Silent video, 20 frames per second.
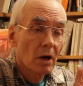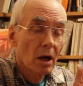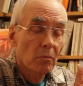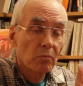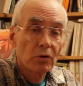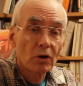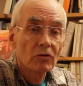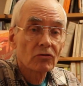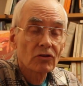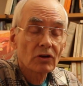
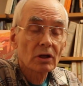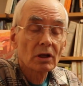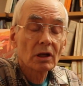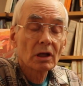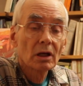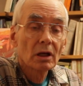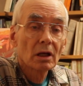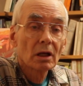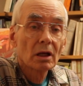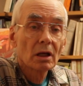person
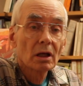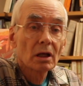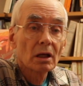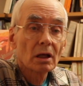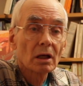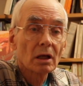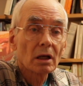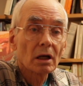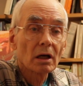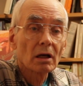
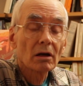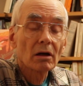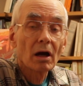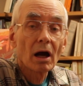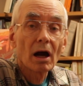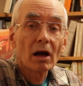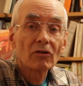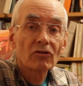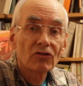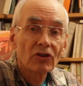
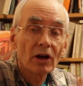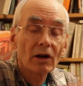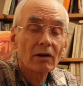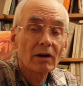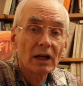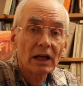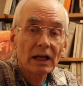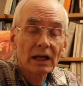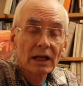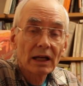are
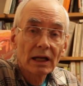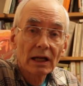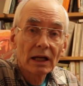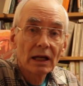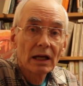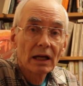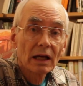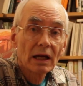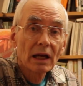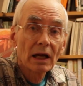sharing
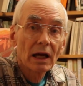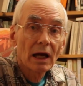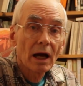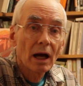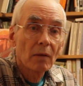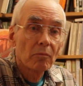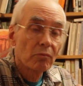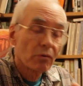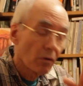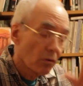
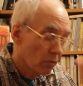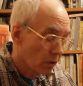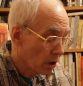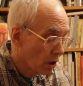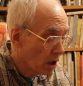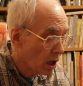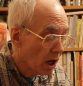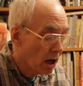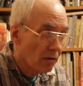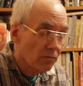broken
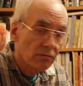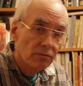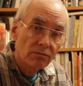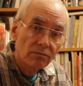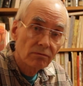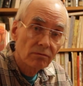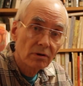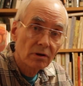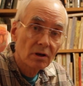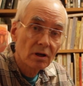
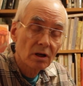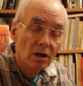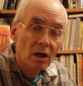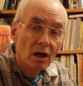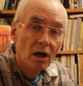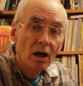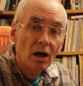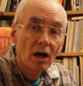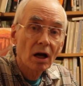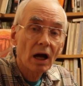off
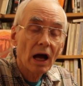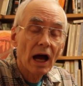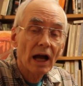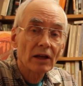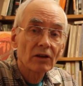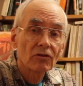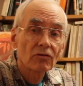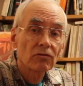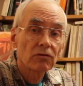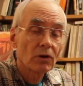
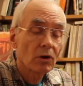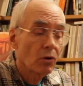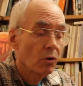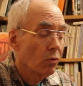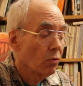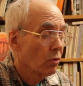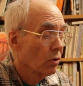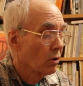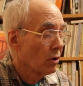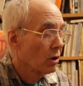ice floe.
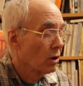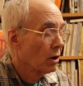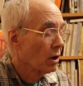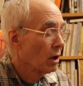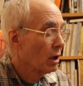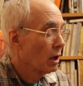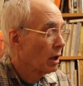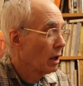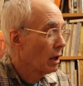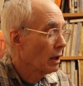
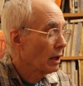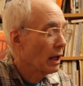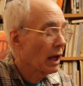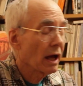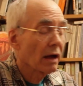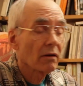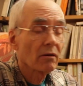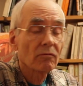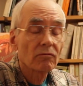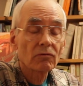
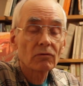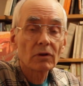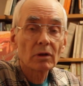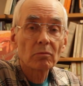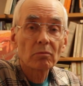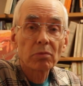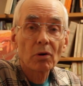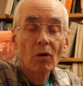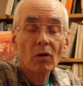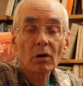Now, for the
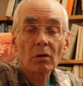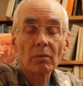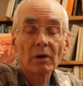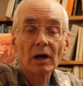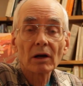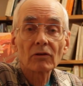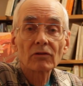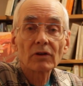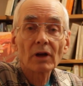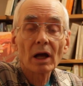polar
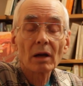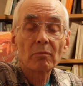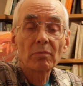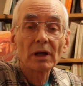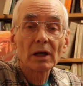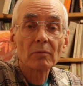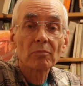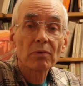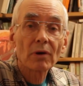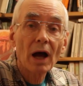bear, it's not a
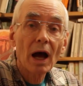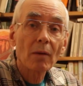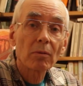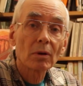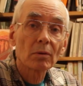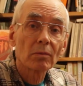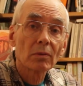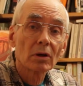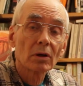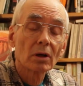big
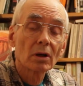problem.